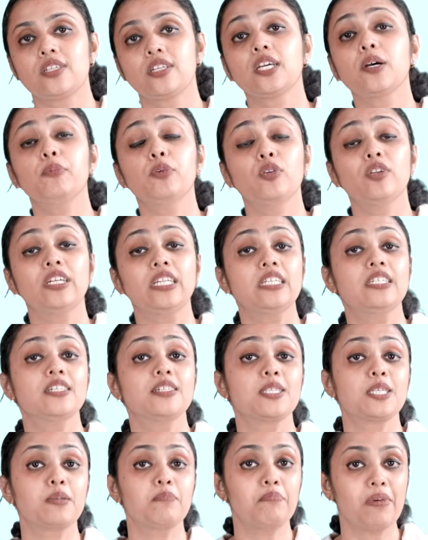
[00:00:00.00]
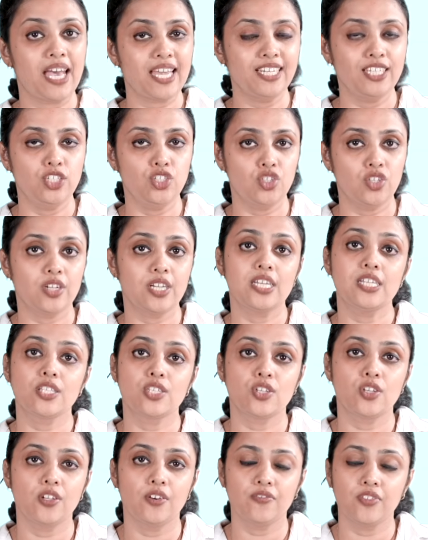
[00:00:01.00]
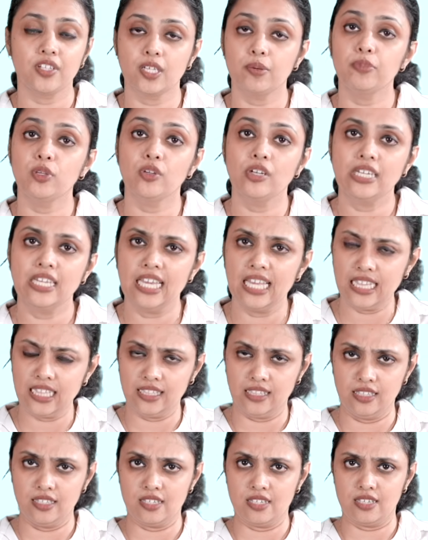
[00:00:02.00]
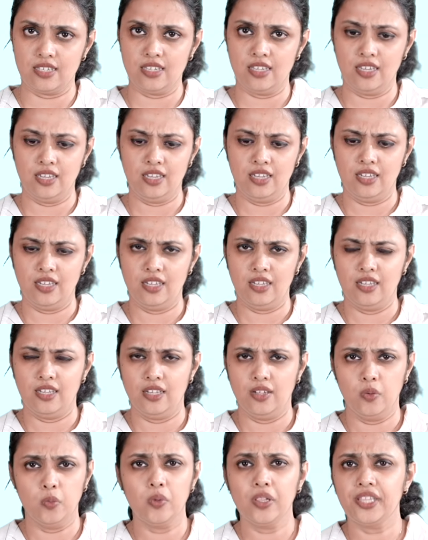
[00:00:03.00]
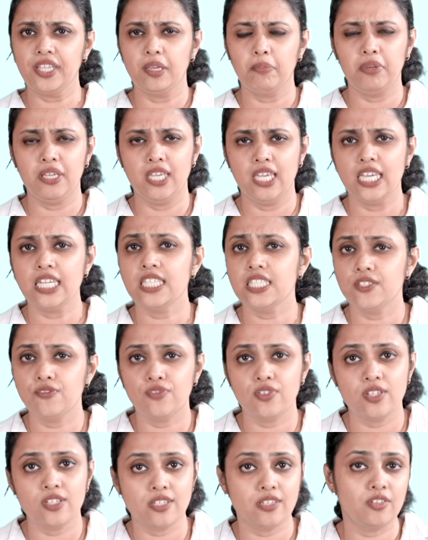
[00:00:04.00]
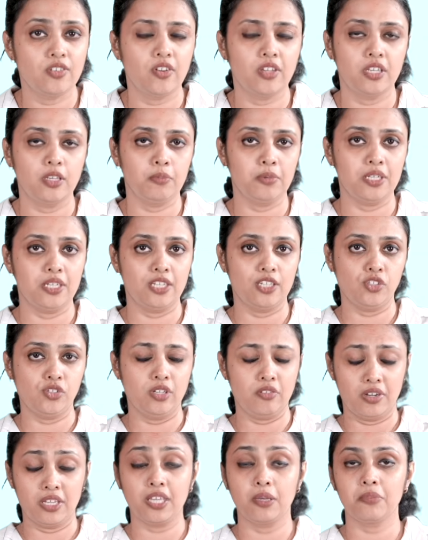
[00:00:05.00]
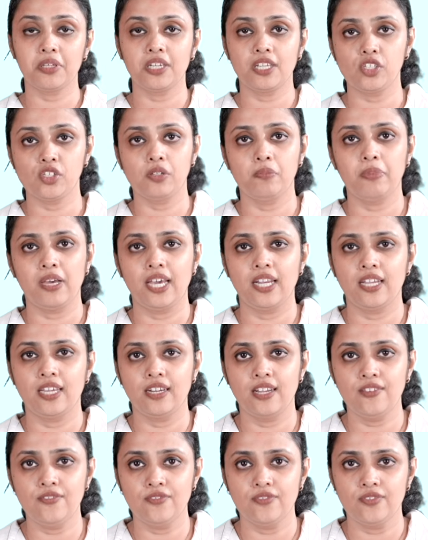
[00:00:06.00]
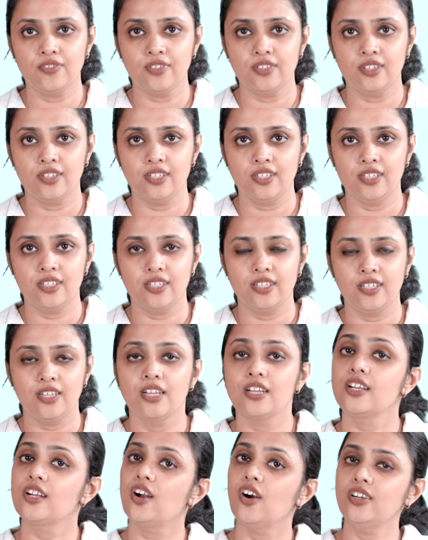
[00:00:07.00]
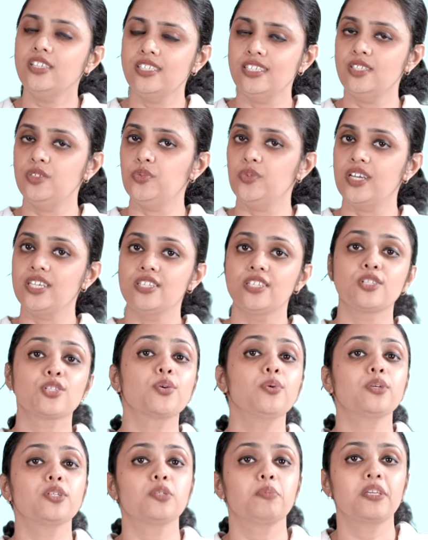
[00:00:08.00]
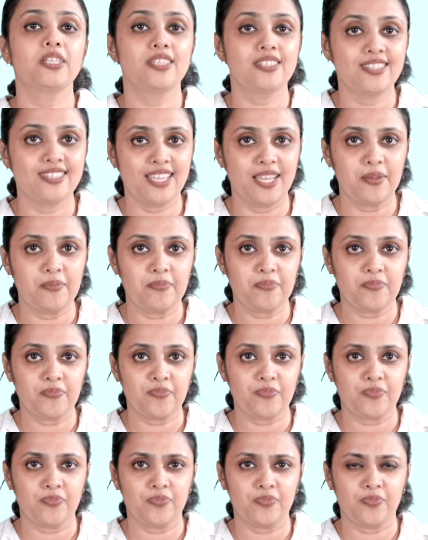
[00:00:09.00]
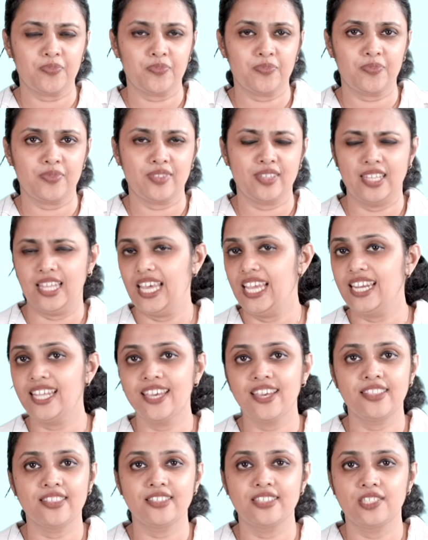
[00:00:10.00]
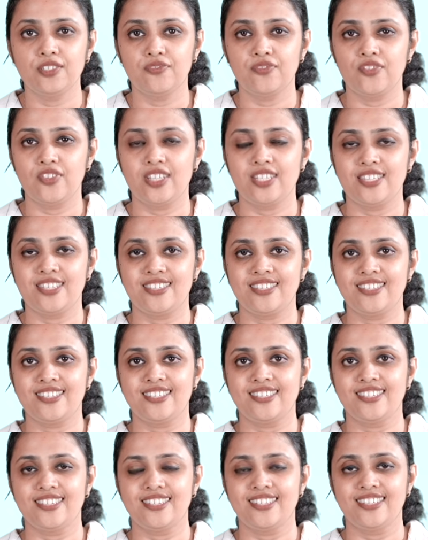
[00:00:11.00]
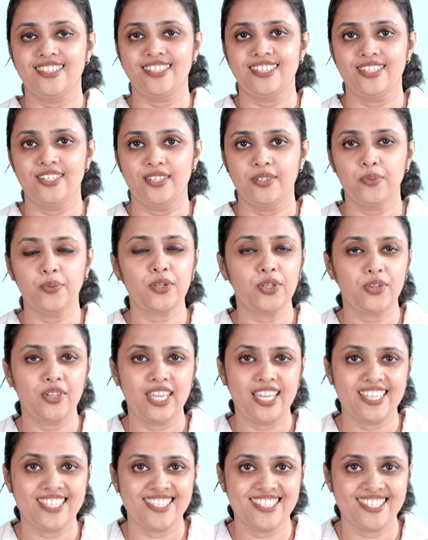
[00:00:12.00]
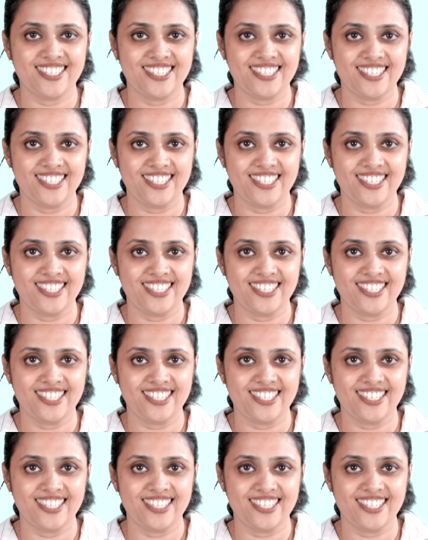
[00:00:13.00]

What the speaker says: the community nursing manager instead of the community health nurse? Will there be any difference in the recommendation paragraph? Content wise, it's going to be the same. Any other difference? What do you guess?